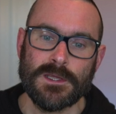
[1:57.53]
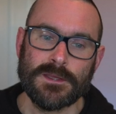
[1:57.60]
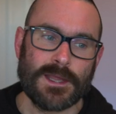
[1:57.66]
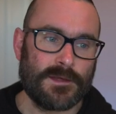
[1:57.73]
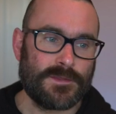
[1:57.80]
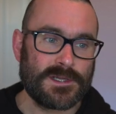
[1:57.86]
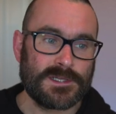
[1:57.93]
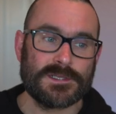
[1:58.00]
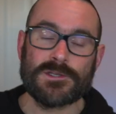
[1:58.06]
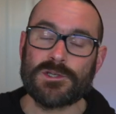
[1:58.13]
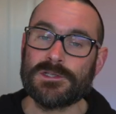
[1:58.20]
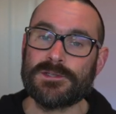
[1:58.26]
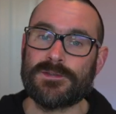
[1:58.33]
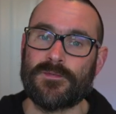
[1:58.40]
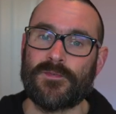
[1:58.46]
Now these are
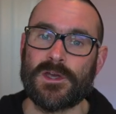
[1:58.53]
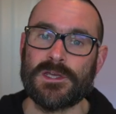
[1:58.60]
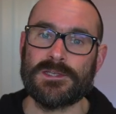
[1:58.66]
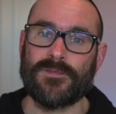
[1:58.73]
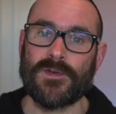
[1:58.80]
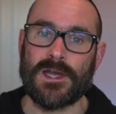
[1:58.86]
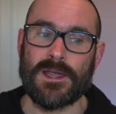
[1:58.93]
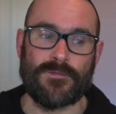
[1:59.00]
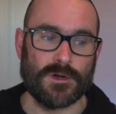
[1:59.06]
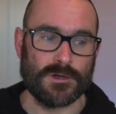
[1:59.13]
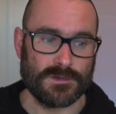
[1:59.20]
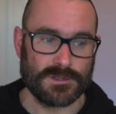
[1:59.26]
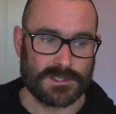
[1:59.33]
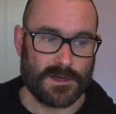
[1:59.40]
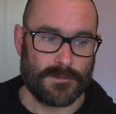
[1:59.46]
just the first 5
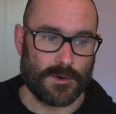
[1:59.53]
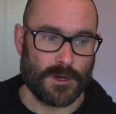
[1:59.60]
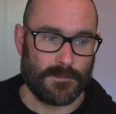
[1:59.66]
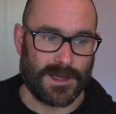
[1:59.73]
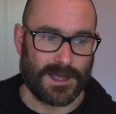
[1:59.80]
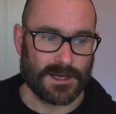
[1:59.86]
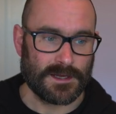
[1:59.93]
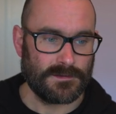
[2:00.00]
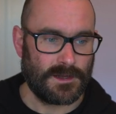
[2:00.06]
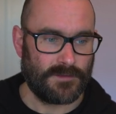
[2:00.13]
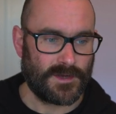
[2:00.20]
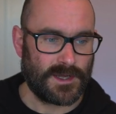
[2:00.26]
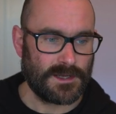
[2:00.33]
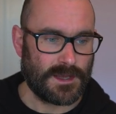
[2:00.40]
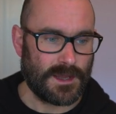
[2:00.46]
rows that are brought back.
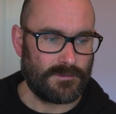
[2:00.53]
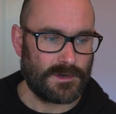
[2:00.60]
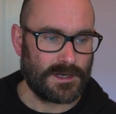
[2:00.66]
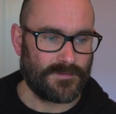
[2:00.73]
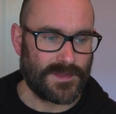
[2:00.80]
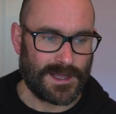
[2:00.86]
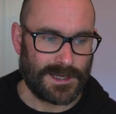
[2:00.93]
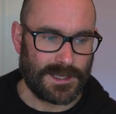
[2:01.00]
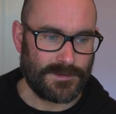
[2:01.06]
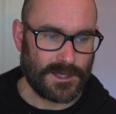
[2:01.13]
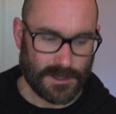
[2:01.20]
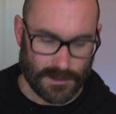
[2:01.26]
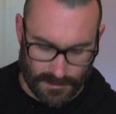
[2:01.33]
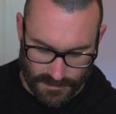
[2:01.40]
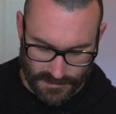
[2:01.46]
If I get rid of that
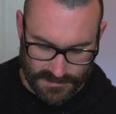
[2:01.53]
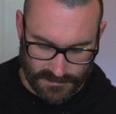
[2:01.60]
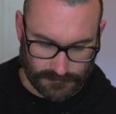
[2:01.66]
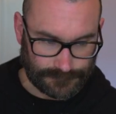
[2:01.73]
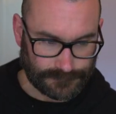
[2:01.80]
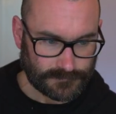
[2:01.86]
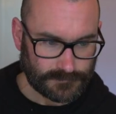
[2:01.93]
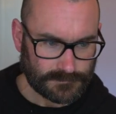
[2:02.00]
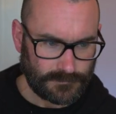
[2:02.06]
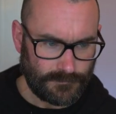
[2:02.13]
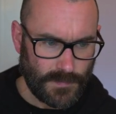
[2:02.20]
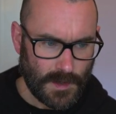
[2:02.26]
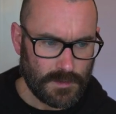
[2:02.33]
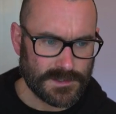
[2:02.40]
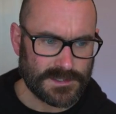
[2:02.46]
limit clause,
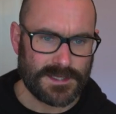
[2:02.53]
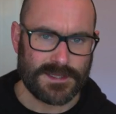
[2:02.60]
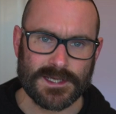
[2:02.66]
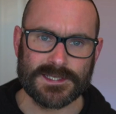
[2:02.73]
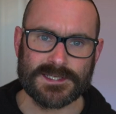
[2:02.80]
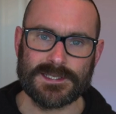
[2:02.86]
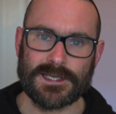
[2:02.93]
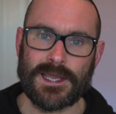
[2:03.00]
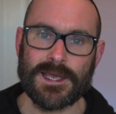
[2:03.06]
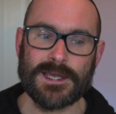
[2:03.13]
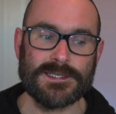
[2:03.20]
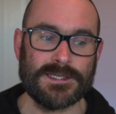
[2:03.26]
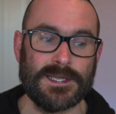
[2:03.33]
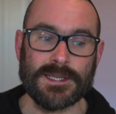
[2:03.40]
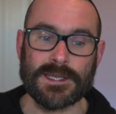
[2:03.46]
we'll that a
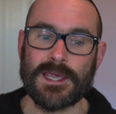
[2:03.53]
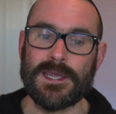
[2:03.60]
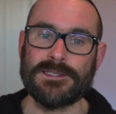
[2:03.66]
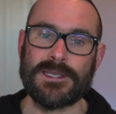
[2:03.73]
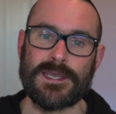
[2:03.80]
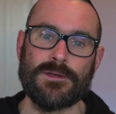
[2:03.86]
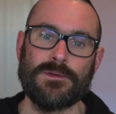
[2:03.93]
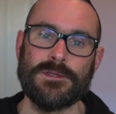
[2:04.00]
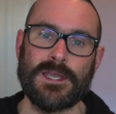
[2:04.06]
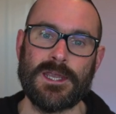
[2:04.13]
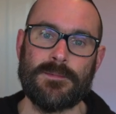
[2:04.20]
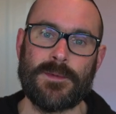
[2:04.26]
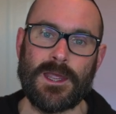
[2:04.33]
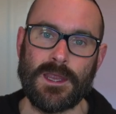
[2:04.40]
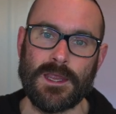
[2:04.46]
select in
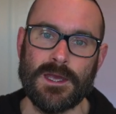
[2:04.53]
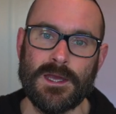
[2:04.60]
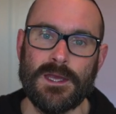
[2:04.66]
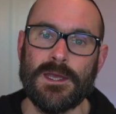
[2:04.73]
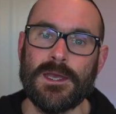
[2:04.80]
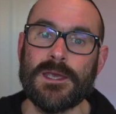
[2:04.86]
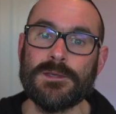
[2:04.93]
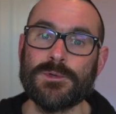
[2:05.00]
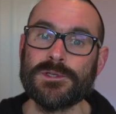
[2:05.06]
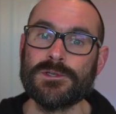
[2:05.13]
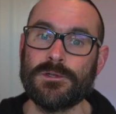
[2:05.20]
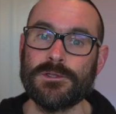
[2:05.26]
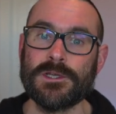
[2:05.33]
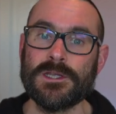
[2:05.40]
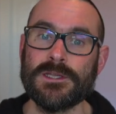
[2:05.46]
ksqlDB is what's
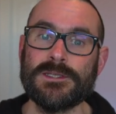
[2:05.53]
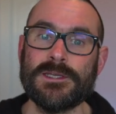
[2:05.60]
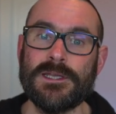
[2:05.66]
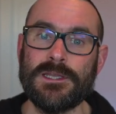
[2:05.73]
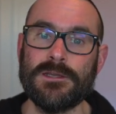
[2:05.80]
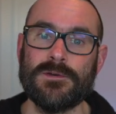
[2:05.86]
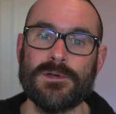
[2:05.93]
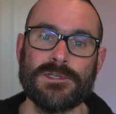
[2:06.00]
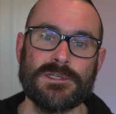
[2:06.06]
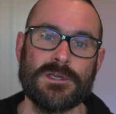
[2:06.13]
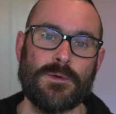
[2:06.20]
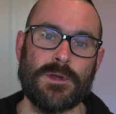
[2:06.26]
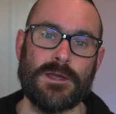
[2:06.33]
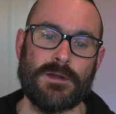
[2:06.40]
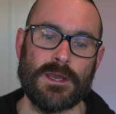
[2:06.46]
called a continuous
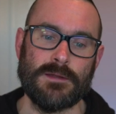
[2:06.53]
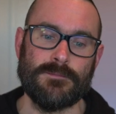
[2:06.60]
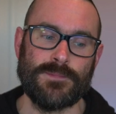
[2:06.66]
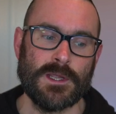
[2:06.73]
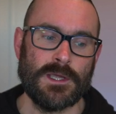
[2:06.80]
query.